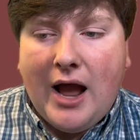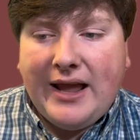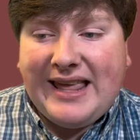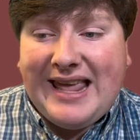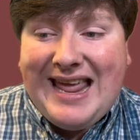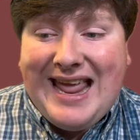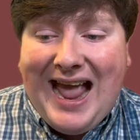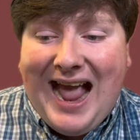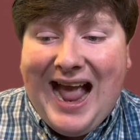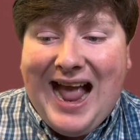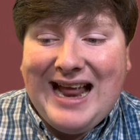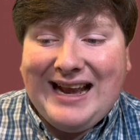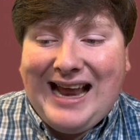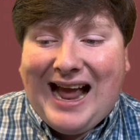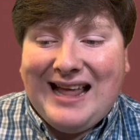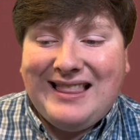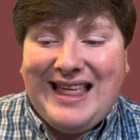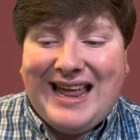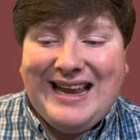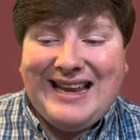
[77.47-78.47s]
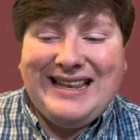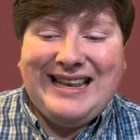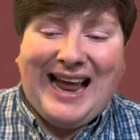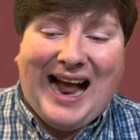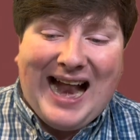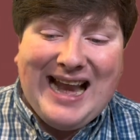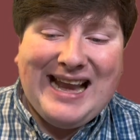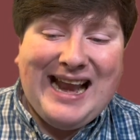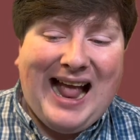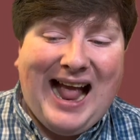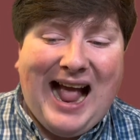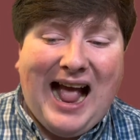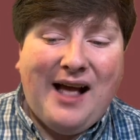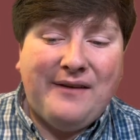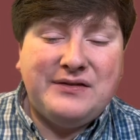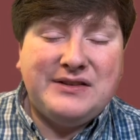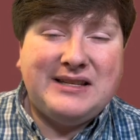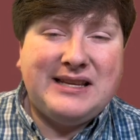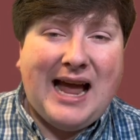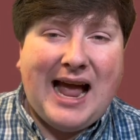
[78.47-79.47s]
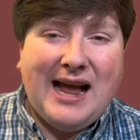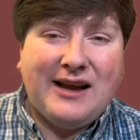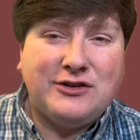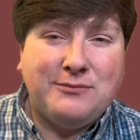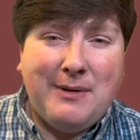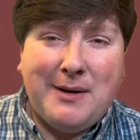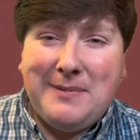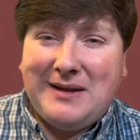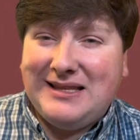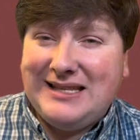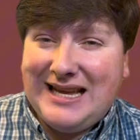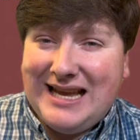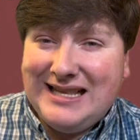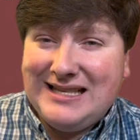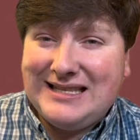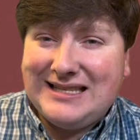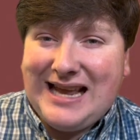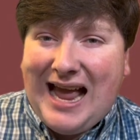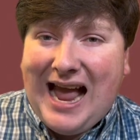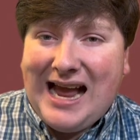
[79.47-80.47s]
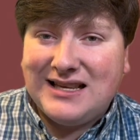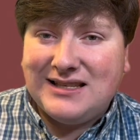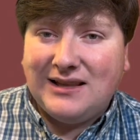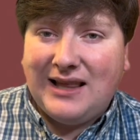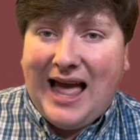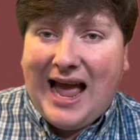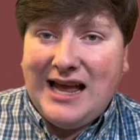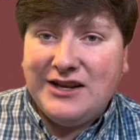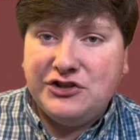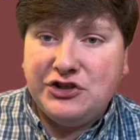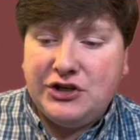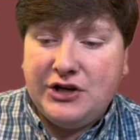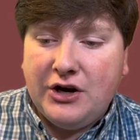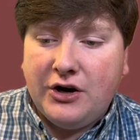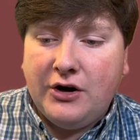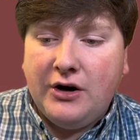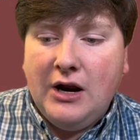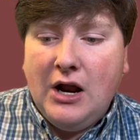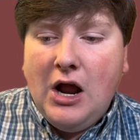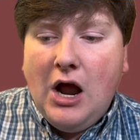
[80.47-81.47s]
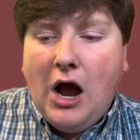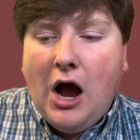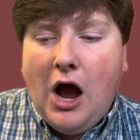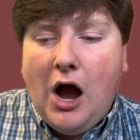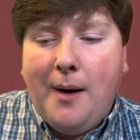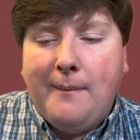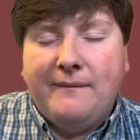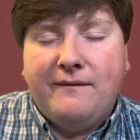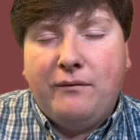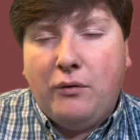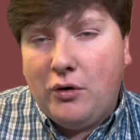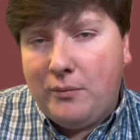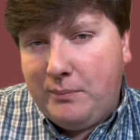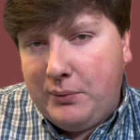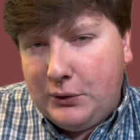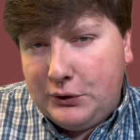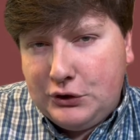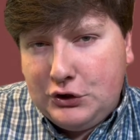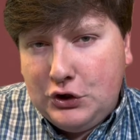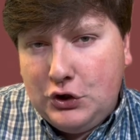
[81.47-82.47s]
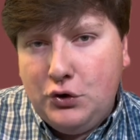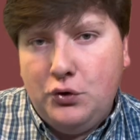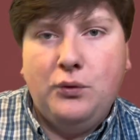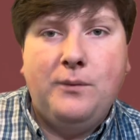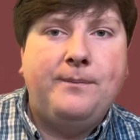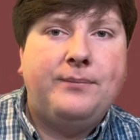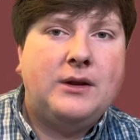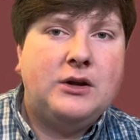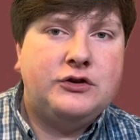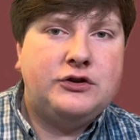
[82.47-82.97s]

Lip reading: He had, I think, 9.5 sacks, maybe 10 sacks last year for Purdue.